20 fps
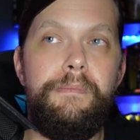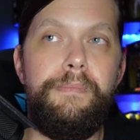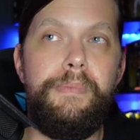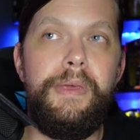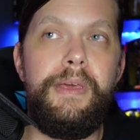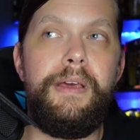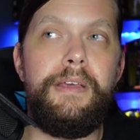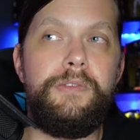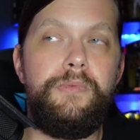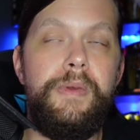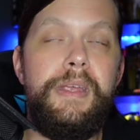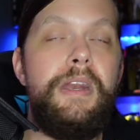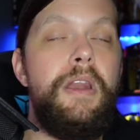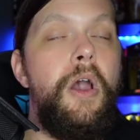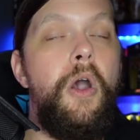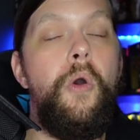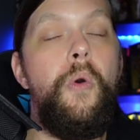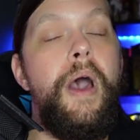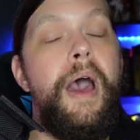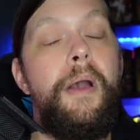because we
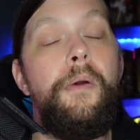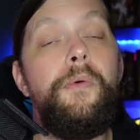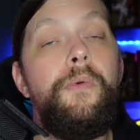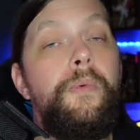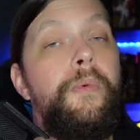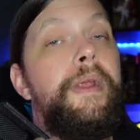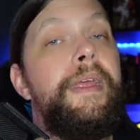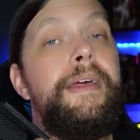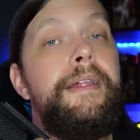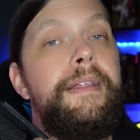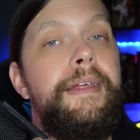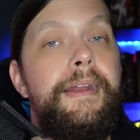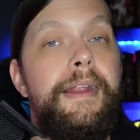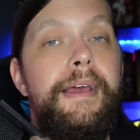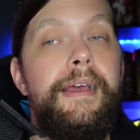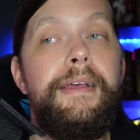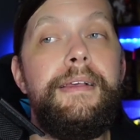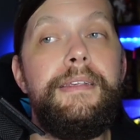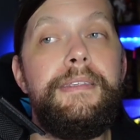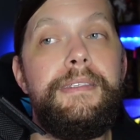know how real it
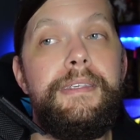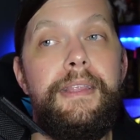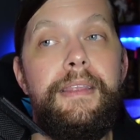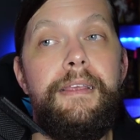is,